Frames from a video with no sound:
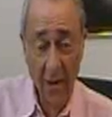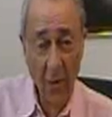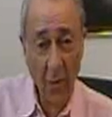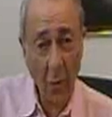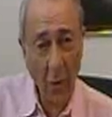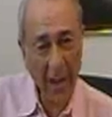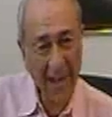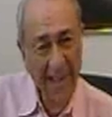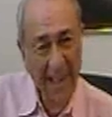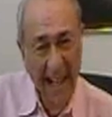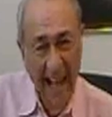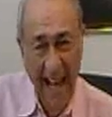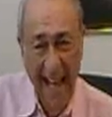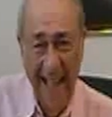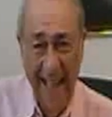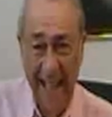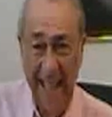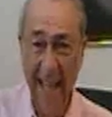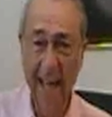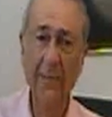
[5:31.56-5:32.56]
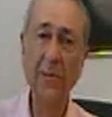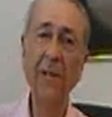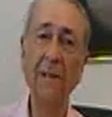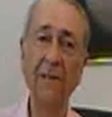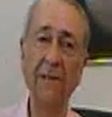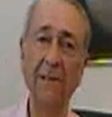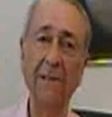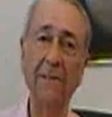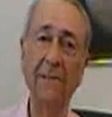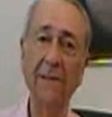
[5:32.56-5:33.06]
What kind of
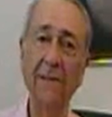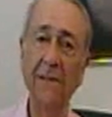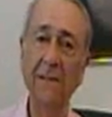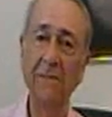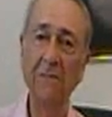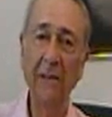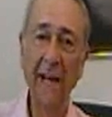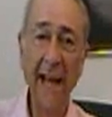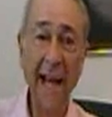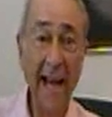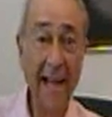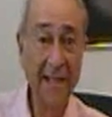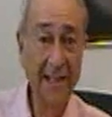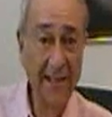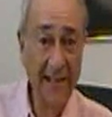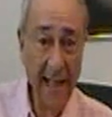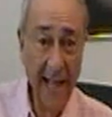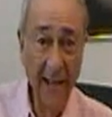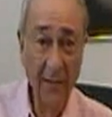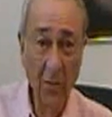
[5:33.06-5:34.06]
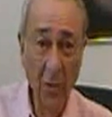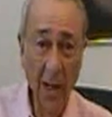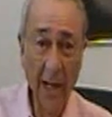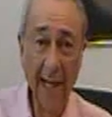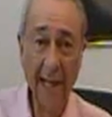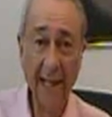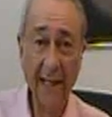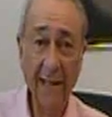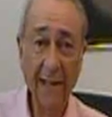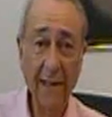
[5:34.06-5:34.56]
chemical reacts that
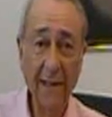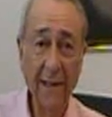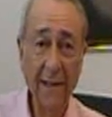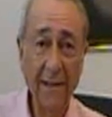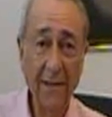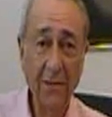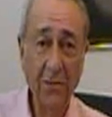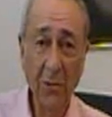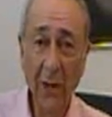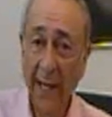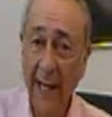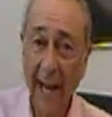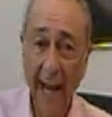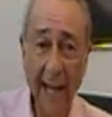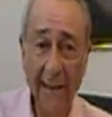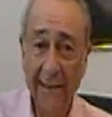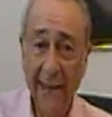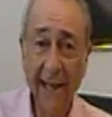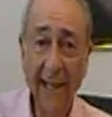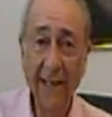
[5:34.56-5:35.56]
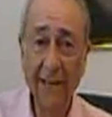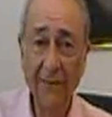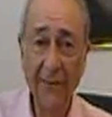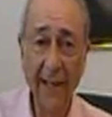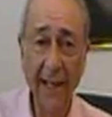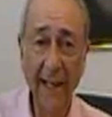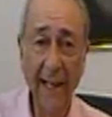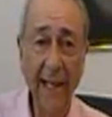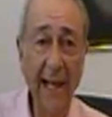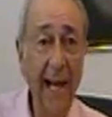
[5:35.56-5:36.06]
way? We can't think of
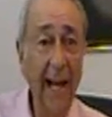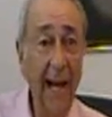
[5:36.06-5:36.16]
any,